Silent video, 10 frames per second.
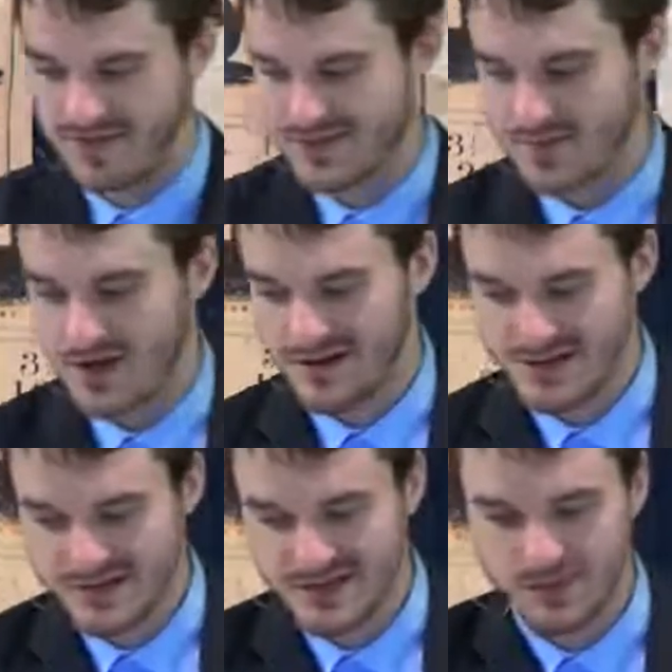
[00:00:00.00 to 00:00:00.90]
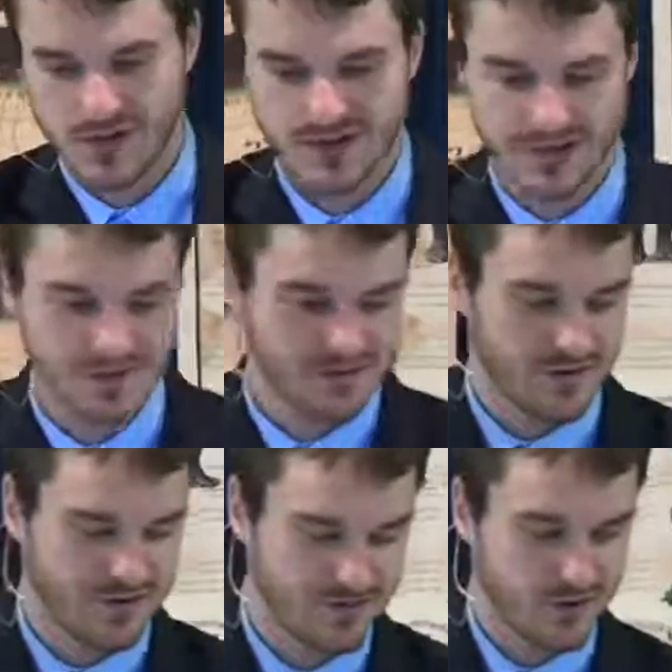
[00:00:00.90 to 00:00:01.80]
That's probably the easiest way to do it, so
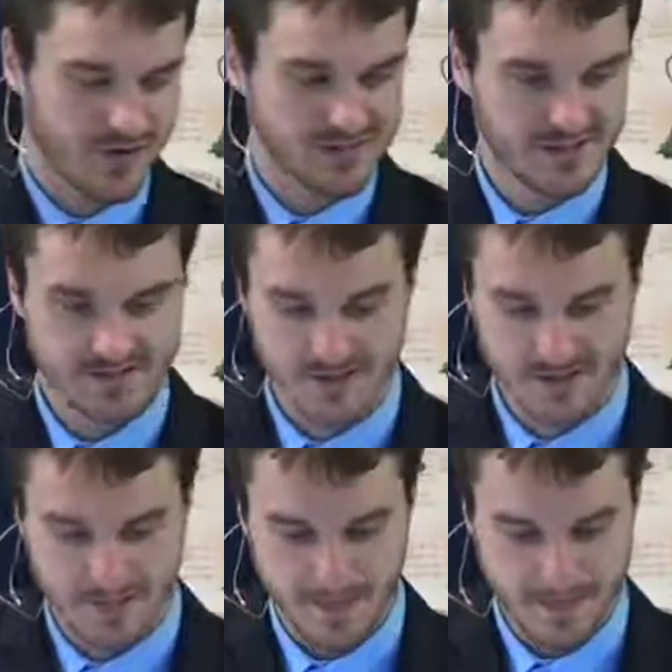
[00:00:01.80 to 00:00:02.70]
I don't have to erase anything.